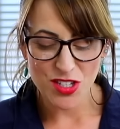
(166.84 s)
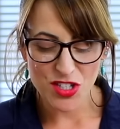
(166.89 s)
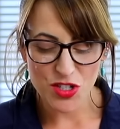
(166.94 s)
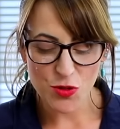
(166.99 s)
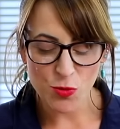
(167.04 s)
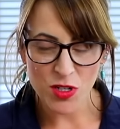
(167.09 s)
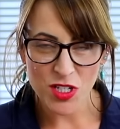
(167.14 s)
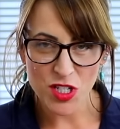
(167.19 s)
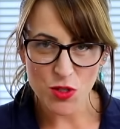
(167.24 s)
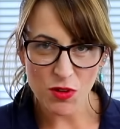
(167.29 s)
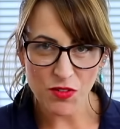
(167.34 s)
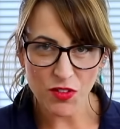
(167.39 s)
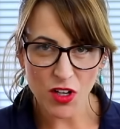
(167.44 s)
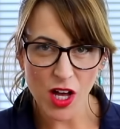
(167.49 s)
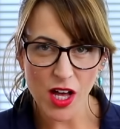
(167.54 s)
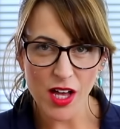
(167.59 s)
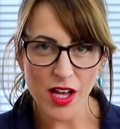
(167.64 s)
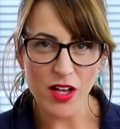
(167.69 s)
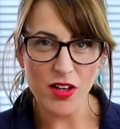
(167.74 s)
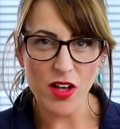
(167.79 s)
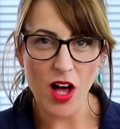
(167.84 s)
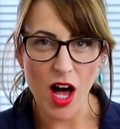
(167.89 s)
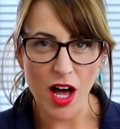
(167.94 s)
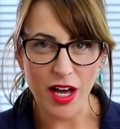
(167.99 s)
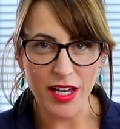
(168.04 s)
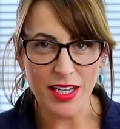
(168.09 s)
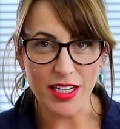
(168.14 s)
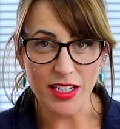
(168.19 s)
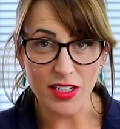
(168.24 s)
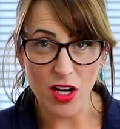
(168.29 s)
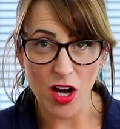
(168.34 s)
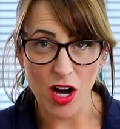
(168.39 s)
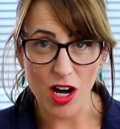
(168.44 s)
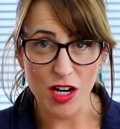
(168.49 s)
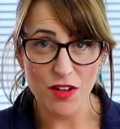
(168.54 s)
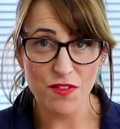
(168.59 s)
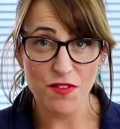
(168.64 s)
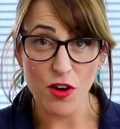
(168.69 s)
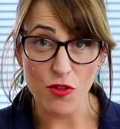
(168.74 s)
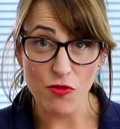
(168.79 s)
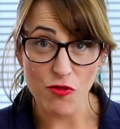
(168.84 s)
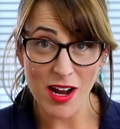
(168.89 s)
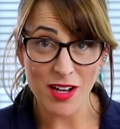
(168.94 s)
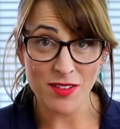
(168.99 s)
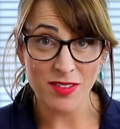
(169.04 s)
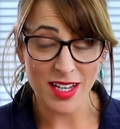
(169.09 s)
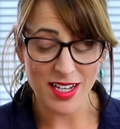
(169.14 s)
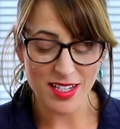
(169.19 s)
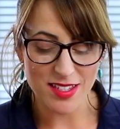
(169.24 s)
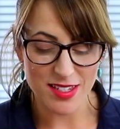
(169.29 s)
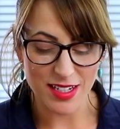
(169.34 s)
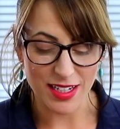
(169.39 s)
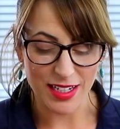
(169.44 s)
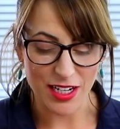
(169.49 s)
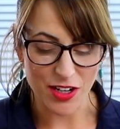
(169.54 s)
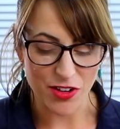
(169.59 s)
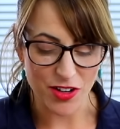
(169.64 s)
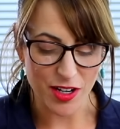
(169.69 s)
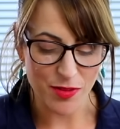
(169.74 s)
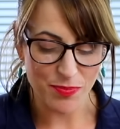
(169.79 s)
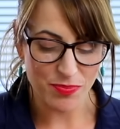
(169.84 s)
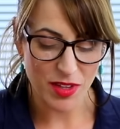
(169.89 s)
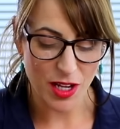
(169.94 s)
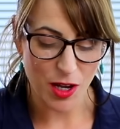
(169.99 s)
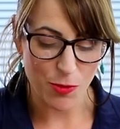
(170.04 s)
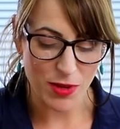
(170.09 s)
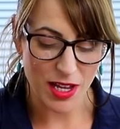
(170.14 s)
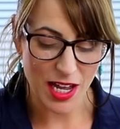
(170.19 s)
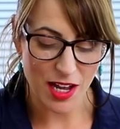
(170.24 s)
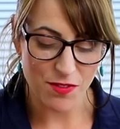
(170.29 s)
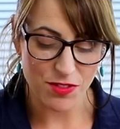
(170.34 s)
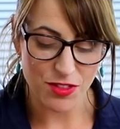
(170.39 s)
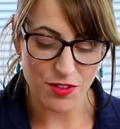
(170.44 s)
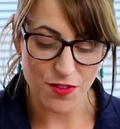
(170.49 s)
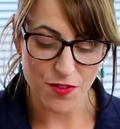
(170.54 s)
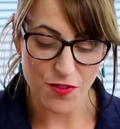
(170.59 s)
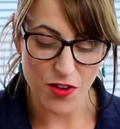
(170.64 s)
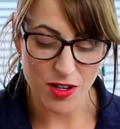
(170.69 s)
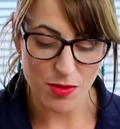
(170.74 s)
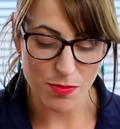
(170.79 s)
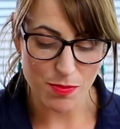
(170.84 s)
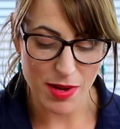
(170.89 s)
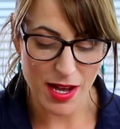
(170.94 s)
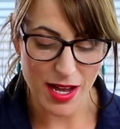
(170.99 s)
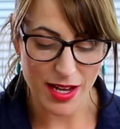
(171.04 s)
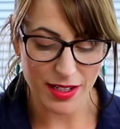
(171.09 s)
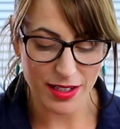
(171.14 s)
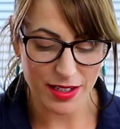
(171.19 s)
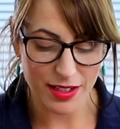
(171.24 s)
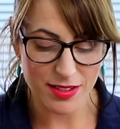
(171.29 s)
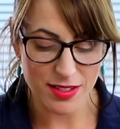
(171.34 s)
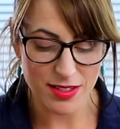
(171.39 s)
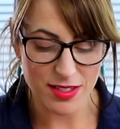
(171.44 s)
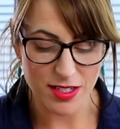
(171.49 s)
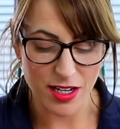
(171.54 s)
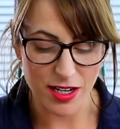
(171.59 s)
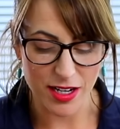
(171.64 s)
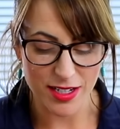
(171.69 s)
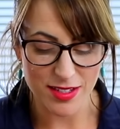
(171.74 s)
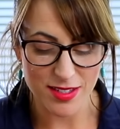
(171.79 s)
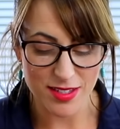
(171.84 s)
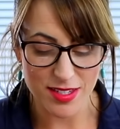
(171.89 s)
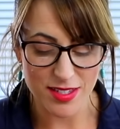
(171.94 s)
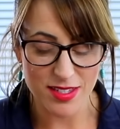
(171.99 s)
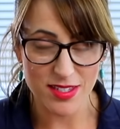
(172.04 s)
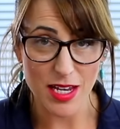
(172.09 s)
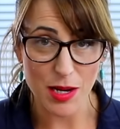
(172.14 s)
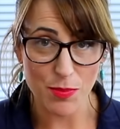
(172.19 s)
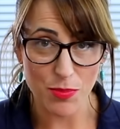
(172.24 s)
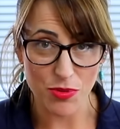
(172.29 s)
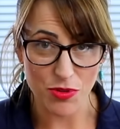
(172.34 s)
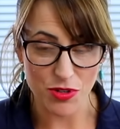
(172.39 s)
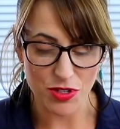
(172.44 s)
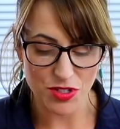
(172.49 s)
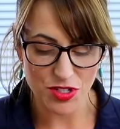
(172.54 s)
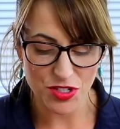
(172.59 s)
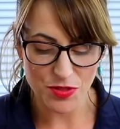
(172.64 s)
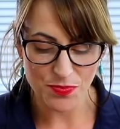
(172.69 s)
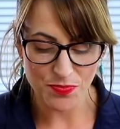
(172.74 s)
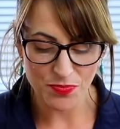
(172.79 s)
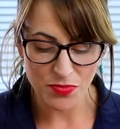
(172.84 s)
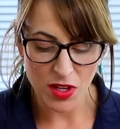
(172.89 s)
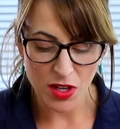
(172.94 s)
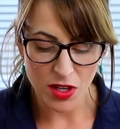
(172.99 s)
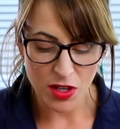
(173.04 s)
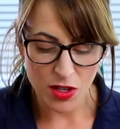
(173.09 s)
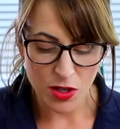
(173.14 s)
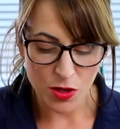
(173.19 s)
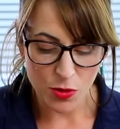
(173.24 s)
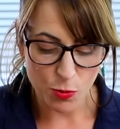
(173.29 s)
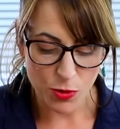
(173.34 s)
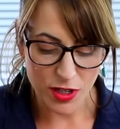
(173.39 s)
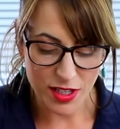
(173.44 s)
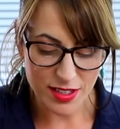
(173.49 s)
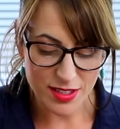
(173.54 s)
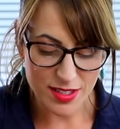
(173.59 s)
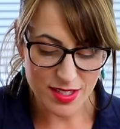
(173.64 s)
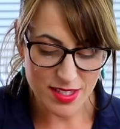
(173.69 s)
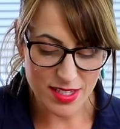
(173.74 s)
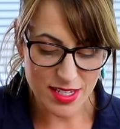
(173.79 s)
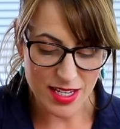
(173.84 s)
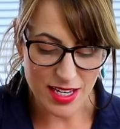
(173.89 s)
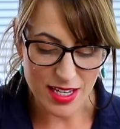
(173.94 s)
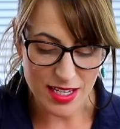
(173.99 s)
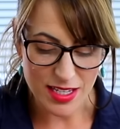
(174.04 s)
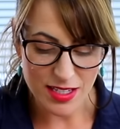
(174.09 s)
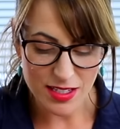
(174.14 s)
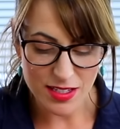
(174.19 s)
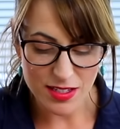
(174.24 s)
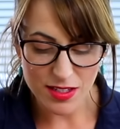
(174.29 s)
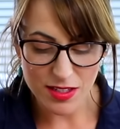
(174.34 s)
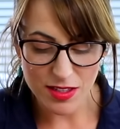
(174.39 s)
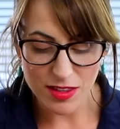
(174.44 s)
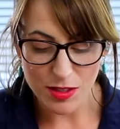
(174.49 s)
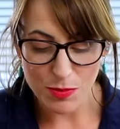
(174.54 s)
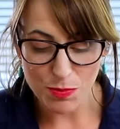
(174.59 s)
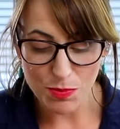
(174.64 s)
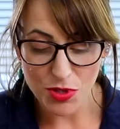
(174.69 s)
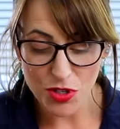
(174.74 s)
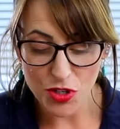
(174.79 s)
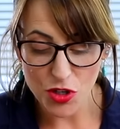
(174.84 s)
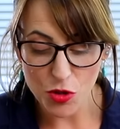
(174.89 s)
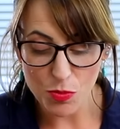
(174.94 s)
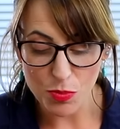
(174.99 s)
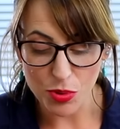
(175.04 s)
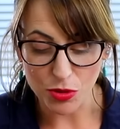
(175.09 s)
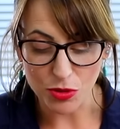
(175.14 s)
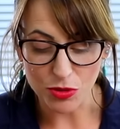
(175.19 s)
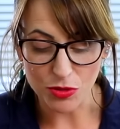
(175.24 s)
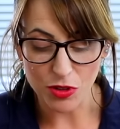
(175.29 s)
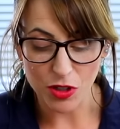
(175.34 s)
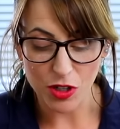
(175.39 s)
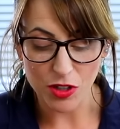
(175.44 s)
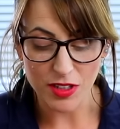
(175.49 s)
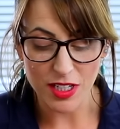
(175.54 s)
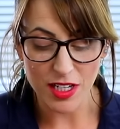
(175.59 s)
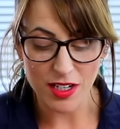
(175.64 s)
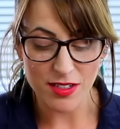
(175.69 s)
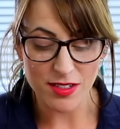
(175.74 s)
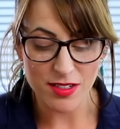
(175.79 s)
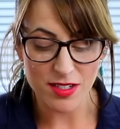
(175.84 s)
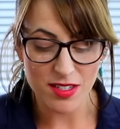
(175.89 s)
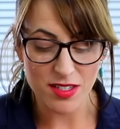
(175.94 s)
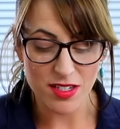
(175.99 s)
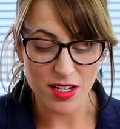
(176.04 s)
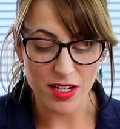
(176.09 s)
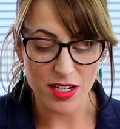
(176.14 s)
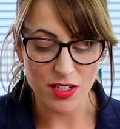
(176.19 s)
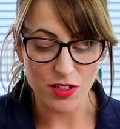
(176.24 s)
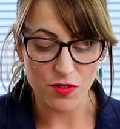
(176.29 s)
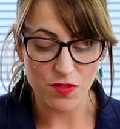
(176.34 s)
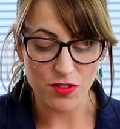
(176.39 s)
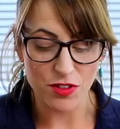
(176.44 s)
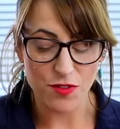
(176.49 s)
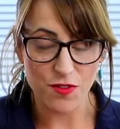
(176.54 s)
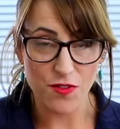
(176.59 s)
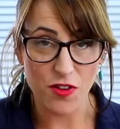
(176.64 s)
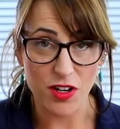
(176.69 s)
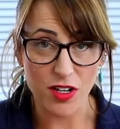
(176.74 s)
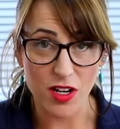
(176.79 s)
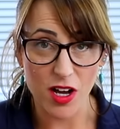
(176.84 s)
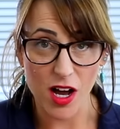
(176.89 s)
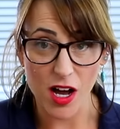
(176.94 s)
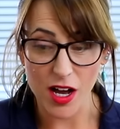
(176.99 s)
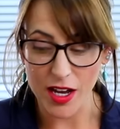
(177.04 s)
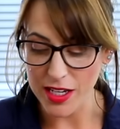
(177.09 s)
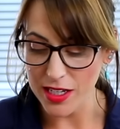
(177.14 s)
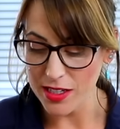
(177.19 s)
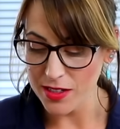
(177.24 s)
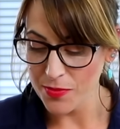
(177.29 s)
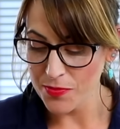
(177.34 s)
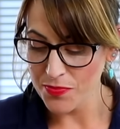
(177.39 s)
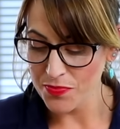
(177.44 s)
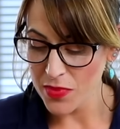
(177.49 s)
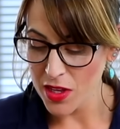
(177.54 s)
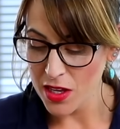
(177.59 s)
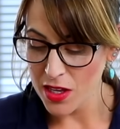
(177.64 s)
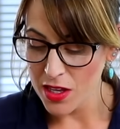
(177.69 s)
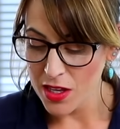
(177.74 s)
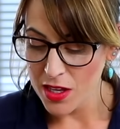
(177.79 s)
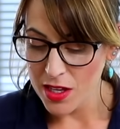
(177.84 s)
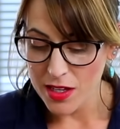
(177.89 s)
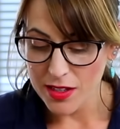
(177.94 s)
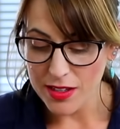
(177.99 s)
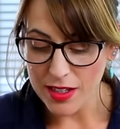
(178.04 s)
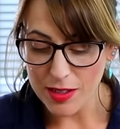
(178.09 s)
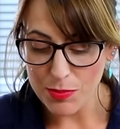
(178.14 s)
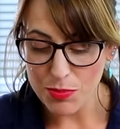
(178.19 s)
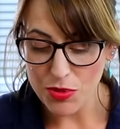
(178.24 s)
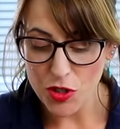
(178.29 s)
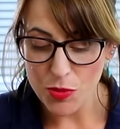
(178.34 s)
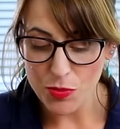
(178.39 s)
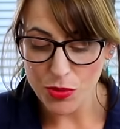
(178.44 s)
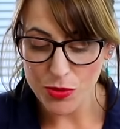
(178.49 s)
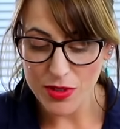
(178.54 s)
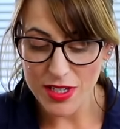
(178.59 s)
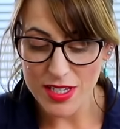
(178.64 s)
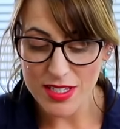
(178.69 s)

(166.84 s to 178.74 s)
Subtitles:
So once we've cut our eye in half around that sclera and we have the front back sides separate, we can see the pupil on the underside of the front eye. Now the pupil